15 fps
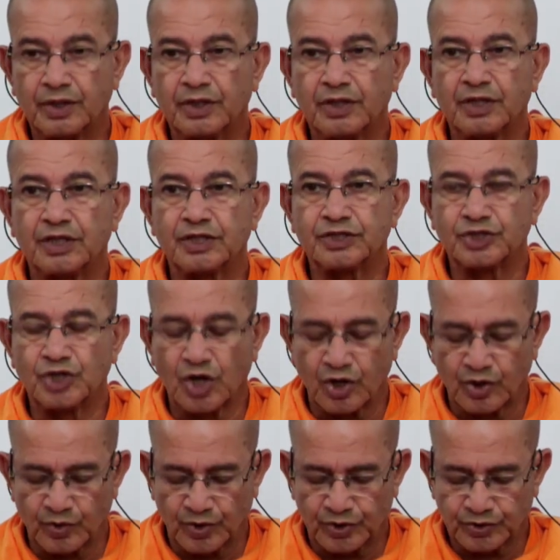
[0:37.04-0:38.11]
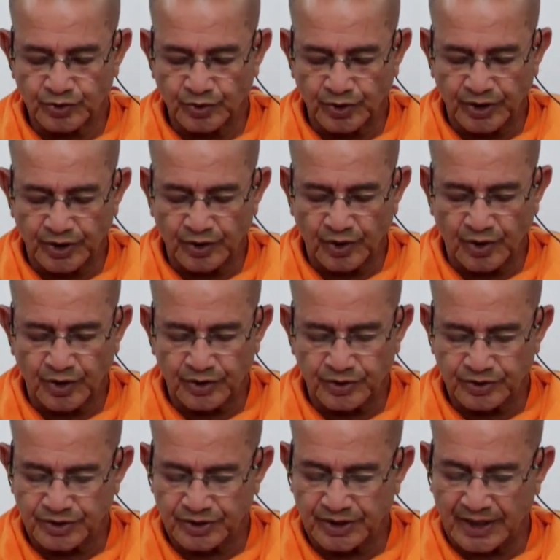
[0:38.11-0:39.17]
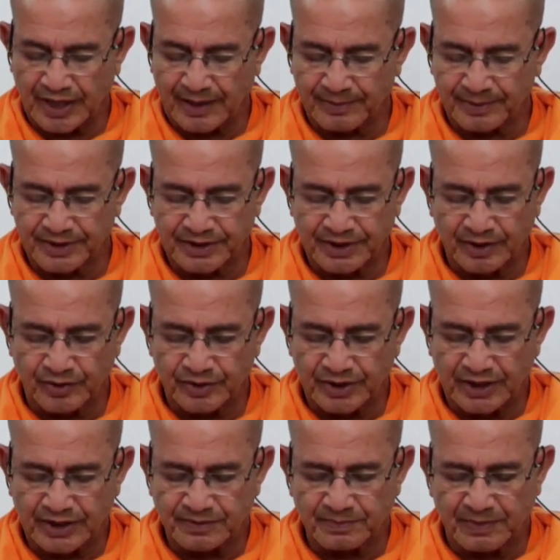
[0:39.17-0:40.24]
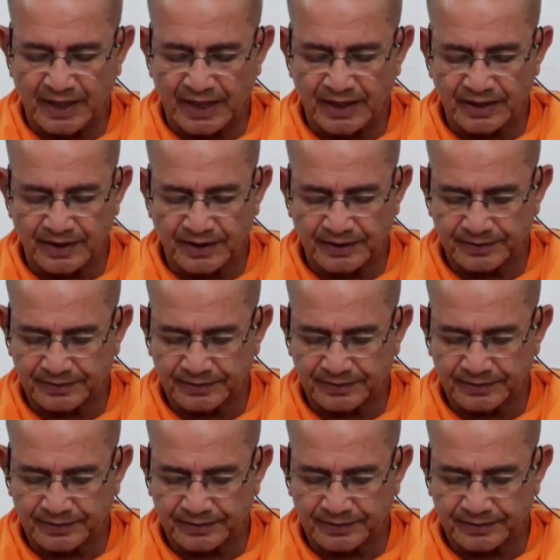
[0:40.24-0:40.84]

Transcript: The song was going on, Sri Ramakrishna was explaining.